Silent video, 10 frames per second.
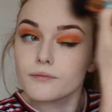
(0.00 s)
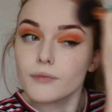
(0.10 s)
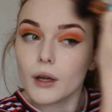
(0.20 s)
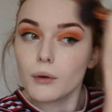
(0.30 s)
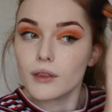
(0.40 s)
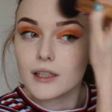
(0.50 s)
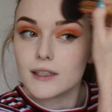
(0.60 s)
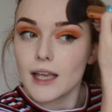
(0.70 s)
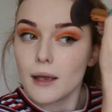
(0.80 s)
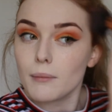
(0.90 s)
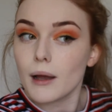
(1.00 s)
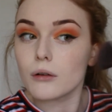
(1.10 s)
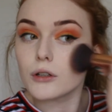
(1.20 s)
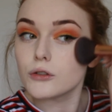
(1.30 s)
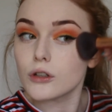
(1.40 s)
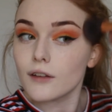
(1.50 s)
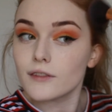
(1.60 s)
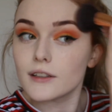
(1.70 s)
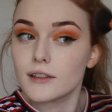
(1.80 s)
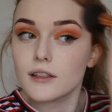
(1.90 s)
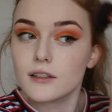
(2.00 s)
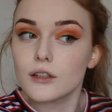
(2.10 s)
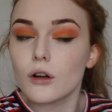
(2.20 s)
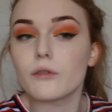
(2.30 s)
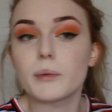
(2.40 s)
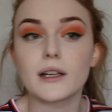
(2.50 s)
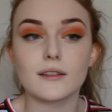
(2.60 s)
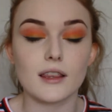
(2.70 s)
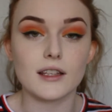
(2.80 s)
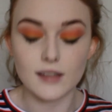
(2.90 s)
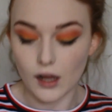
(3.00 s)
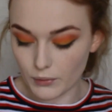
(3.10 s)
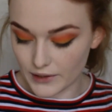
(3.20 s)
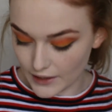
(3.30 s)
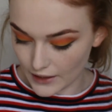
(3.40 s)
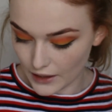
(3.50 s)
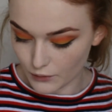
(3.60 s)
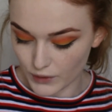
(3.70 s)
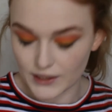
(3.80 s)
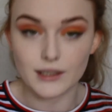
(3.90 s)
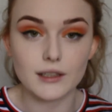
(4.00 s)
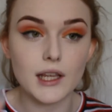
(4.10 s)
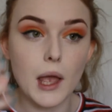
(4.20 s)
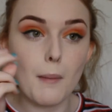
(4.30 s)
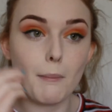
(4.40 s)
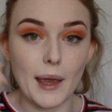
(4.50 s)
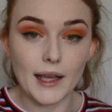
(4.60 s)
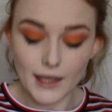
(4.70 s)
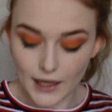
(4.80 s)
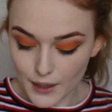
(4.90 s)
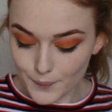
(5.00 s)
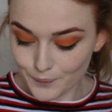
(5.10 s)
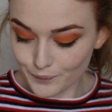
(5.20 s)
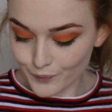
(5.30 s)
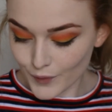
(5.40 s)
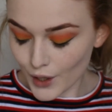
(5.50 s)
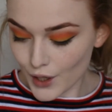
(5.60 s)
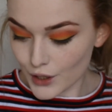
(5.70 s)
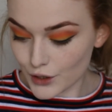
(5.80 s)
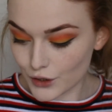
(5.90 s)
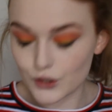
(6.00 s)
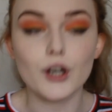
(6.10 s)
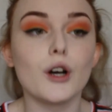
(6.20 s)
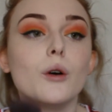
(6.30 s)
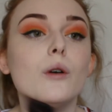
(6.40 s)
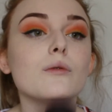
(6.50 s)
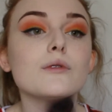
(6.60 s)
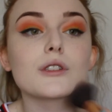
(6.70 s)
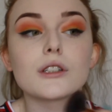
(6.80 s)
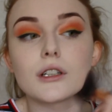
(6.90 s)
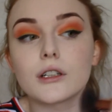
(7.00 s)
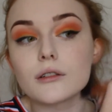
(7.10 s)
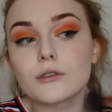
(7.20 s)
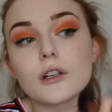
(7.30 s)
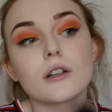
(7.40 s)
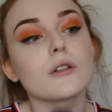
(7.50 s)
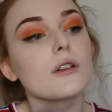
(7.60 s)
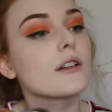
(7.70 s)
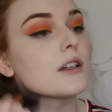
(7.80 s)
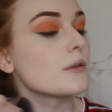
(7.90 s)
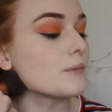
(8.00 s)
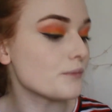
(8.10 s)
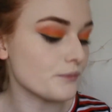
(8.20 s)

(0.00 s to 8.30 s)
Now with this setting powder you don't have to dust it off because at the start we did it and we didn't bake it. So I'm just gonna drag all that down.